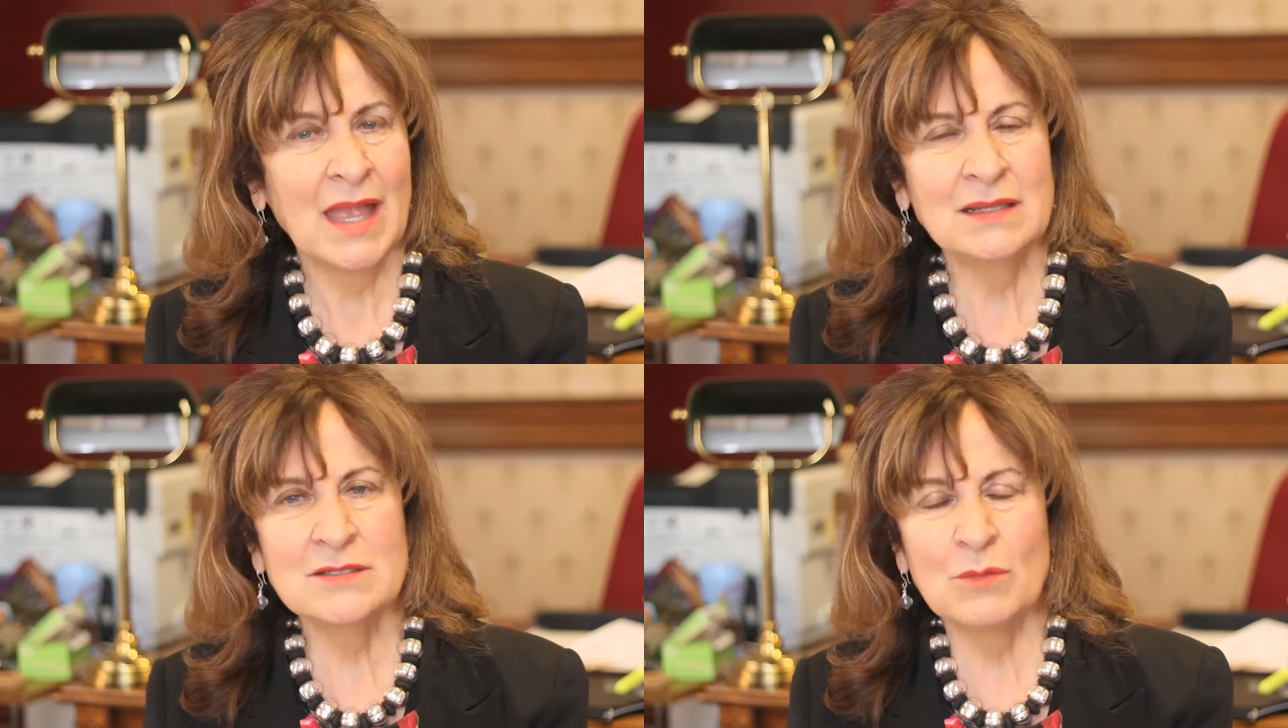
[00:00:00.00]

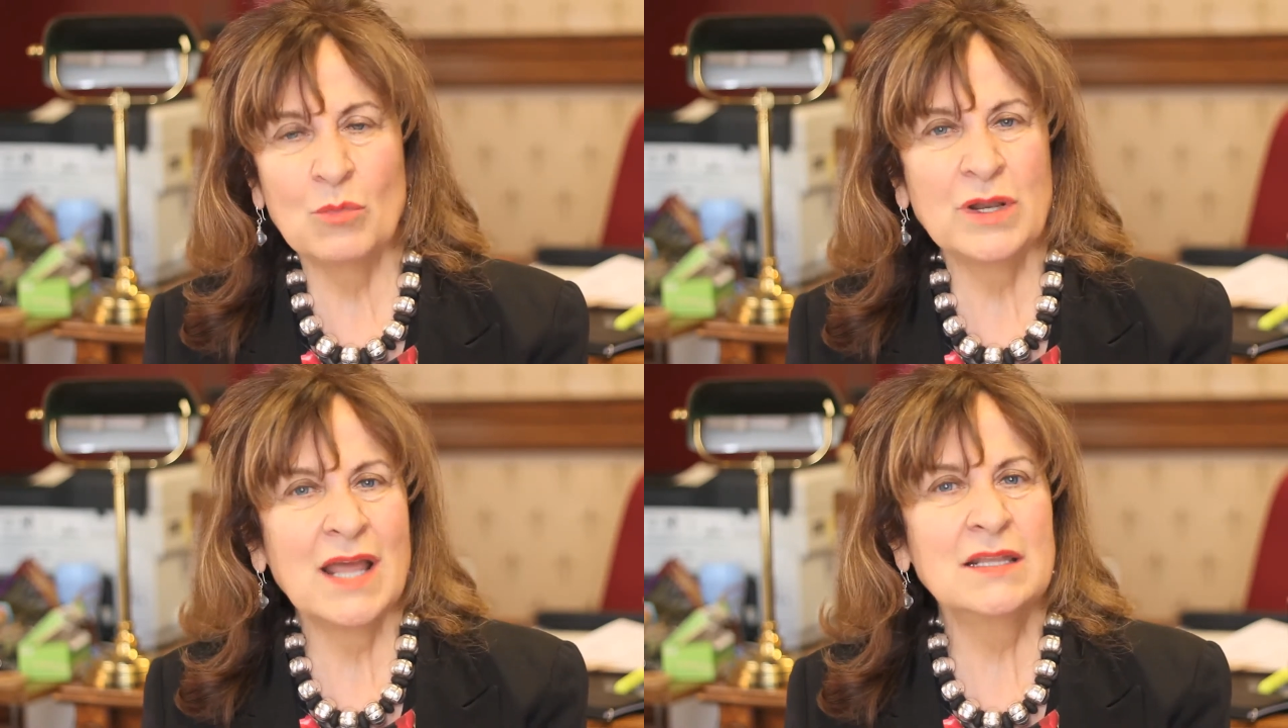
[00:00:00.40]
And
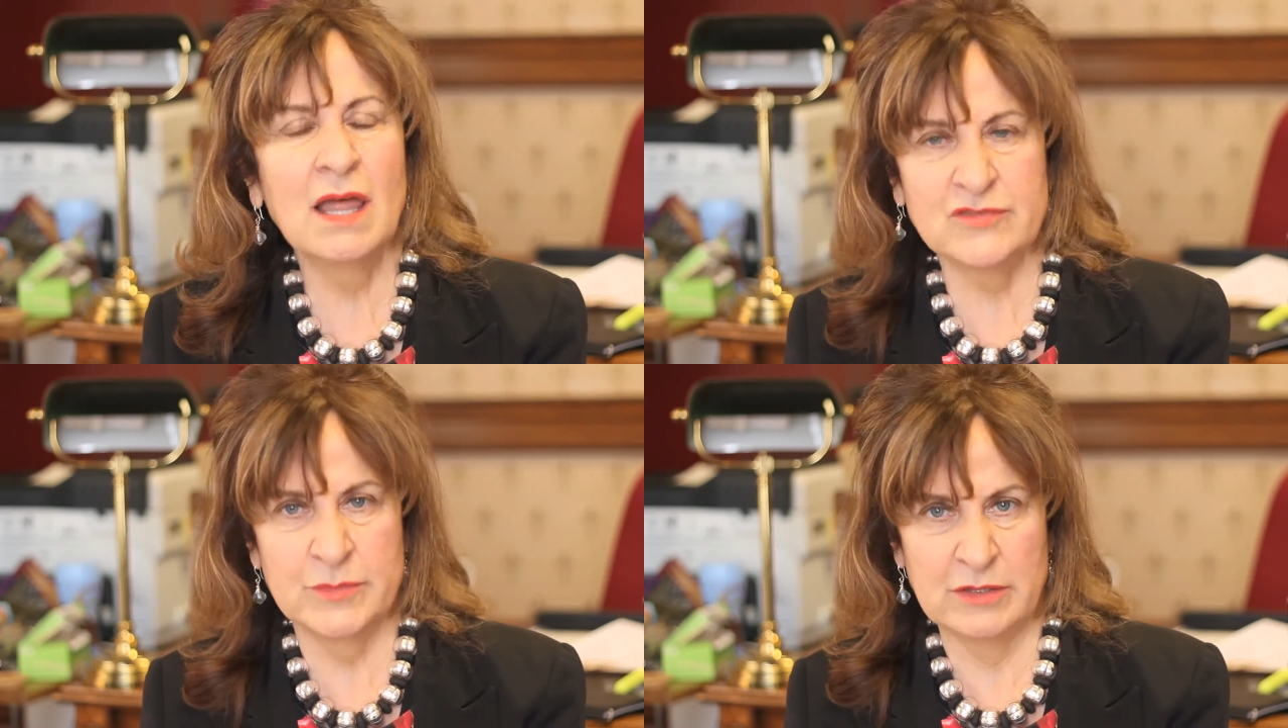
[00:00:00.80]
what I
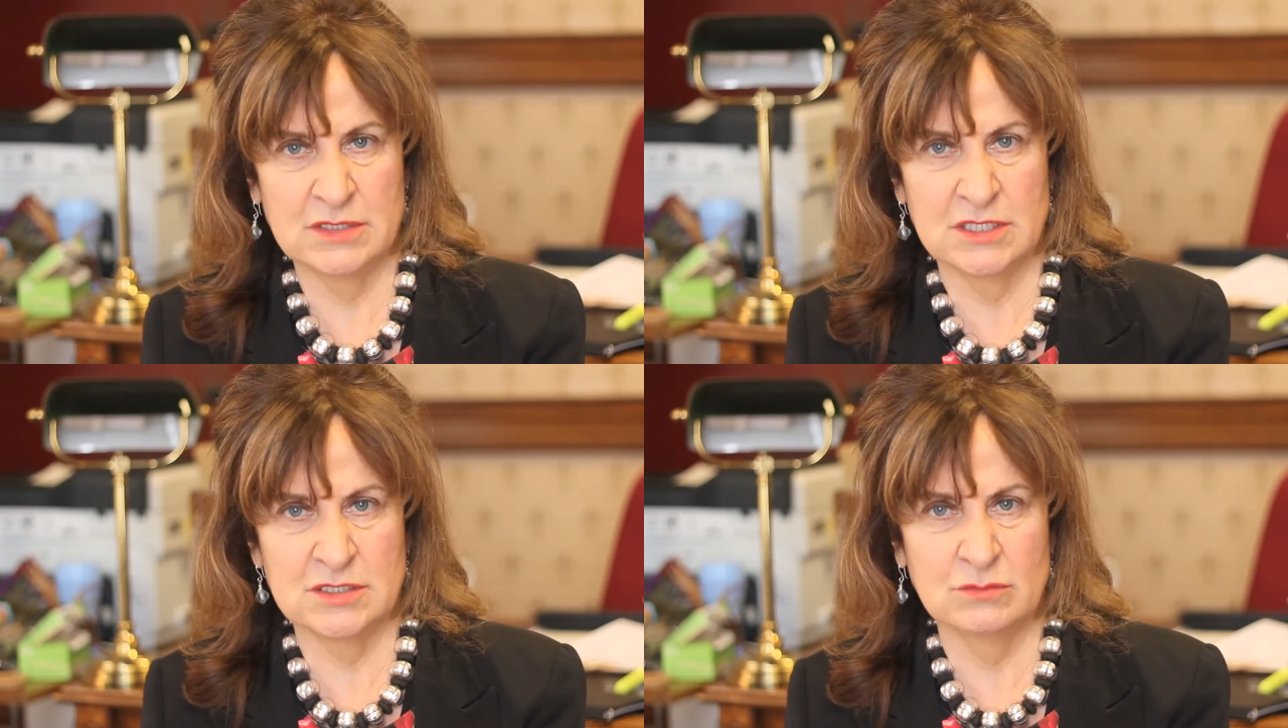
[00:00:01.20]
loved about
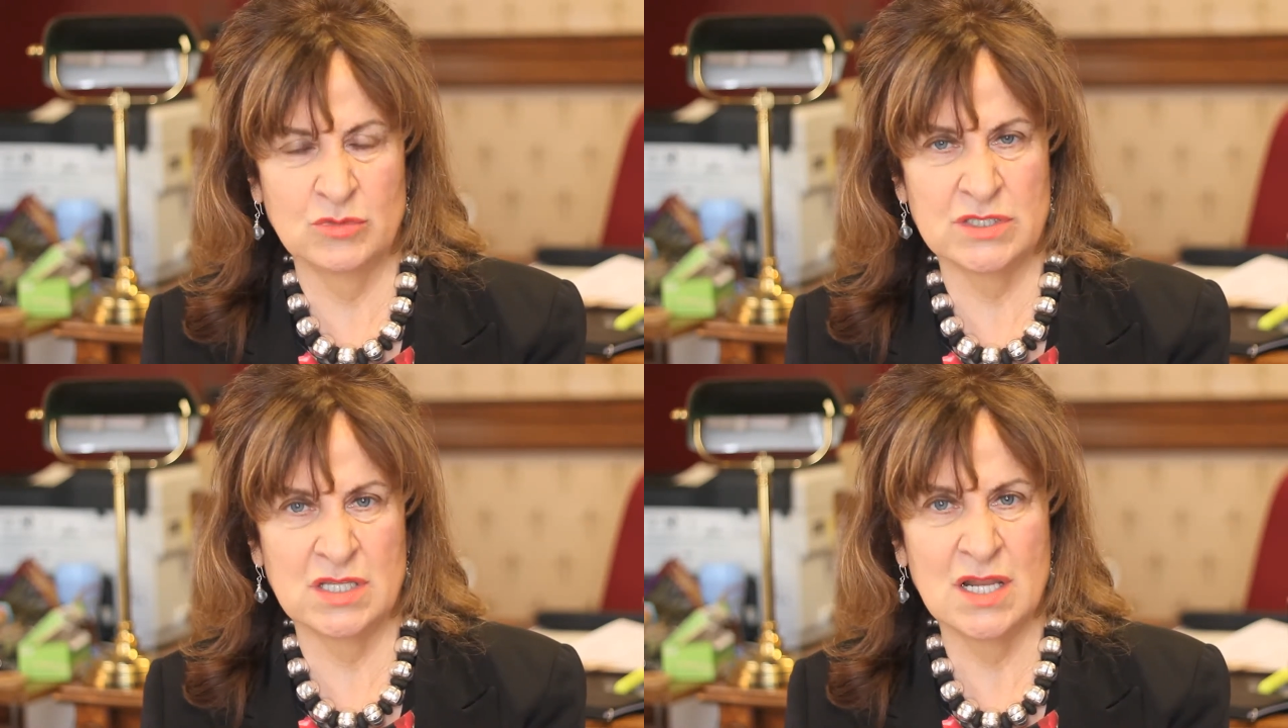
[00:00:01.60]
the system
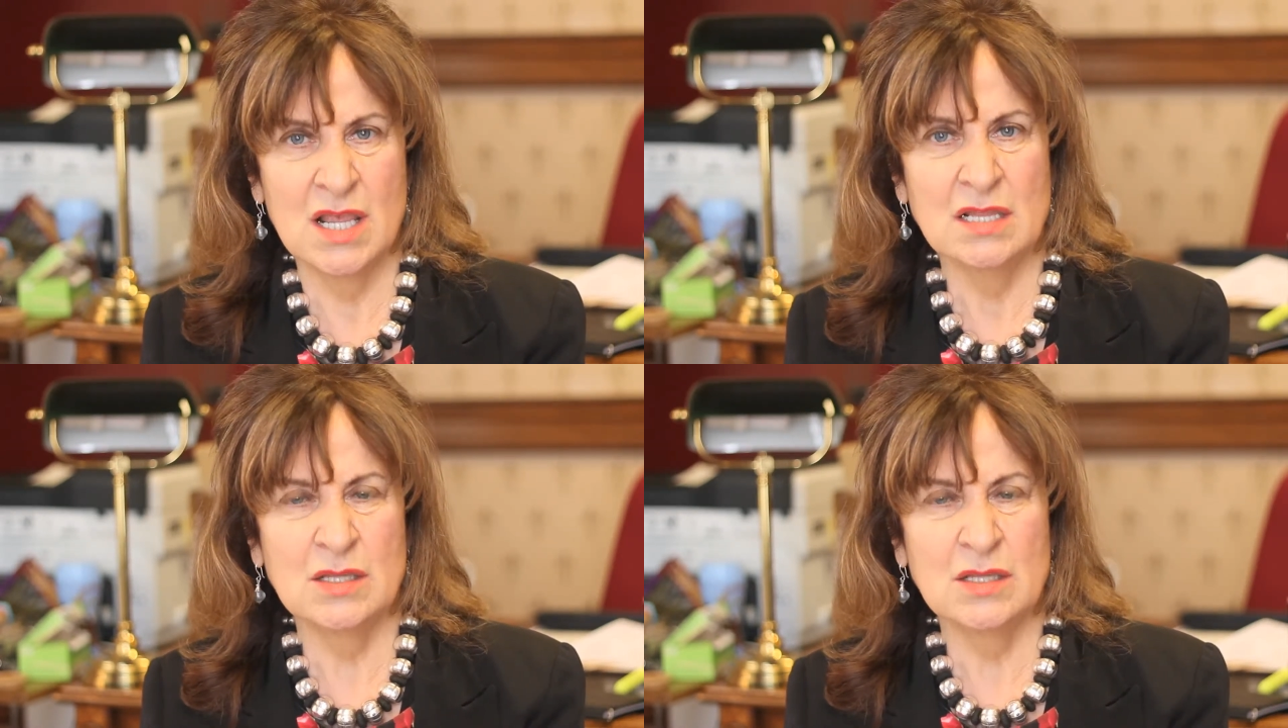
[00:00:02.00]
was that